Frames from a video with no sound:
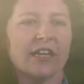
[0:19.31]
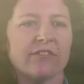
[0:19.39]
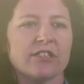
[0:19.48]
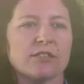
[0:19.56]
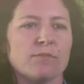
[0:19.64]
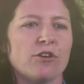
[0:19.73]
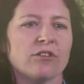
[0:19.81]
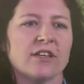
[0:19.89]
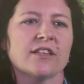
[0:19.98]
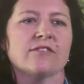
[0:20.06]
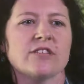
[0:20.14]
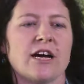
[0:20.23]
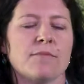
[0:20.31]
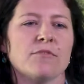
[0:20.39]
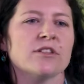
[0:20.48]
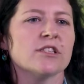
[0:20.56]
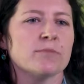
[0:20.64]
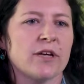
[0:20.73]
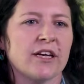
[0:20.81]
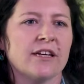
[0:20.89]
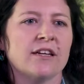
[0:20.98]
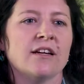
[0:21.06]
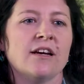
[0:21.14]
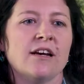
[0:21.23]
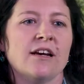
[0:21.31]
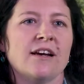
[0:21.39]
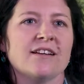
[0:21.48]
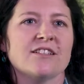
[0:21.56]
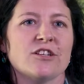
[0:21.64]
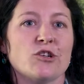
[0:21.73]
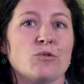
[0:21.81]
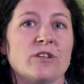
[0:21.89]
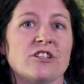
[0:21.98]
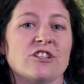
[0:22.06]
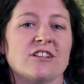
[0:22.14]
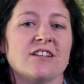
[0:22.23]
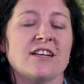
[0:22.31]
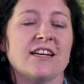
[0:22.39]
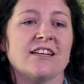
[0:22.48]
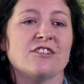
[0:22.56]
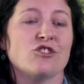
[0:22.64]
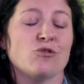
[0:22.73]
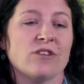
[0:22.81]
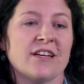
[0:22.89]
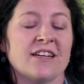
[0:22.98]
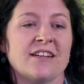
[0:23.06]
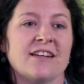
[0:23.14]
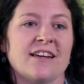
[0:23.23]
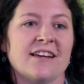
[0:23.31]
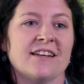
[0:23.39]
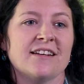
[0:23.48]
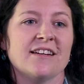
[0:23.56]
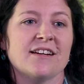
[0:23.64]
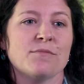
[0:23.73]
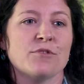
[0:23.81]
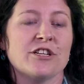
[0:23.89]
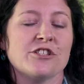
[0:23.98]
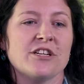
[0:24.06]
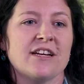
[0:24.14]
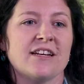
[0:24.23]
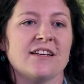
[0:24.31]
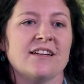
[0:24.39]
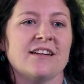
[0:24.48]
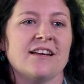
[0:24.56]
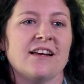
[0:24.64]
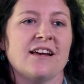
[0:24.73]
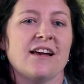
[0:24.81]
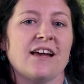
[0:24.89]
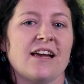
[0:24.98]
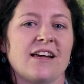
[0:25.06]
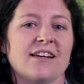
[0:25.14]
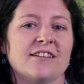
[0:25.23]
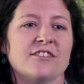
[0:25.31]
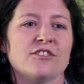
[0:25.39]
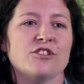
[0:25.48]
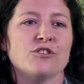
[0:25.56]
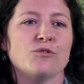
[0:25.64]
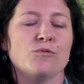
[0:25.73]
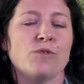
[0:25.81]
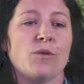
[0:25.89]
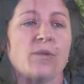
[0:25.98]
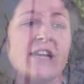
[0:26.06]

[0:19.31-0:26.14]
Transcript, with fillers: have a small length of time on this planet, so we should enjoy it and appreciate it and do what